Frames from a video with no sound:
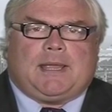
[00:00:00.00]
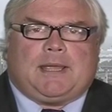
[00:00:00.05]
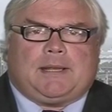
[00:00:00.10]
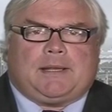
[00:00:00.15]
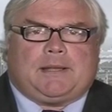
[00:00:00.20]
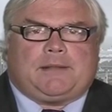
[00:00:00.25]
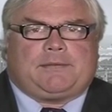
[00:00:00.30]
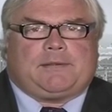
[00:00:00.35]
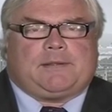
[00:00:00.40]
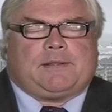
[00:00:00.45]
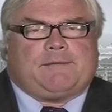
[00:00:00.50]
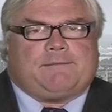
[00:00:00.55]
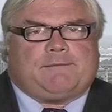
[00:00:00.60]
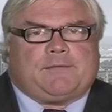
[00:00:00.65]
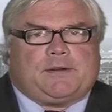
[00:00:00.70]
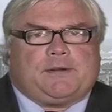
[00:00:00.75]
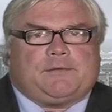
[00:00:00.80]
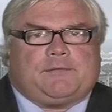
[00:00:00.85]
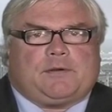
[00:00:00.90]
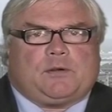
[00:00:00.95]
And I think they're
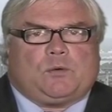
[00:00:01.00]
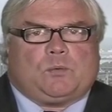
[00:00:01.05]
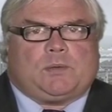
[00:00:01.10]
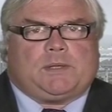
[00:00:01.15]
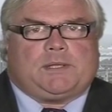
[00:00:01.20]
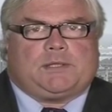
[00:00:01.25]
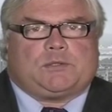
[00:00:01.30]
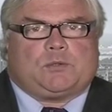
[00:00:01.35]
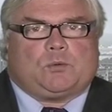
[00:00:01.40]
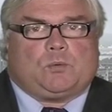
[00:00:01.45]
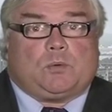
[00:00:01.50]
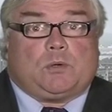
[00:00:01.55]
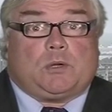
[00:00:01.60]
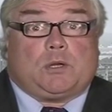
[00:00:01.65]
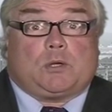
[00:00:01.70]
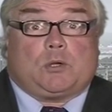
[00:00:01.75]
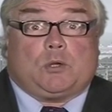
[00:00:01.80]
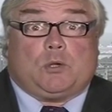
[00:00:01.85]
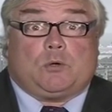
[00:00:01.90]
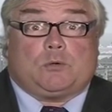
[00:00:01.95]
very, very willing to
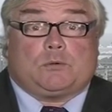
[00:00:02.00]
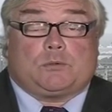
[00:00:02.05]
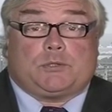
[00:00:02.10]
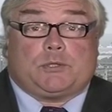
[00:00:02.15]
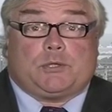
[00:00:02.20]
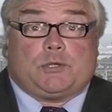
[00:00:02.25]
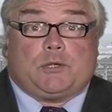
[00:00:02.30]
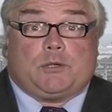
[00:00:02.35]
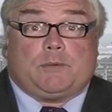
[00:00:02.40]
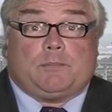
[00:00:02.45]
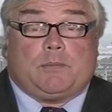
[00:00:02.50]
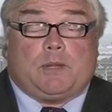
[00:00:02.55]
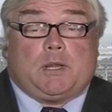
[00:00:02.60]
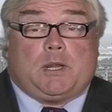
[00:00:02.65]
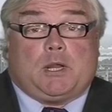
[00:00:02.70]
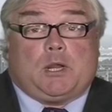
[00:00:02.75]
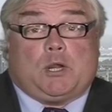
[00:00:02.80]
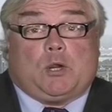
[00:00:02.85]
work long term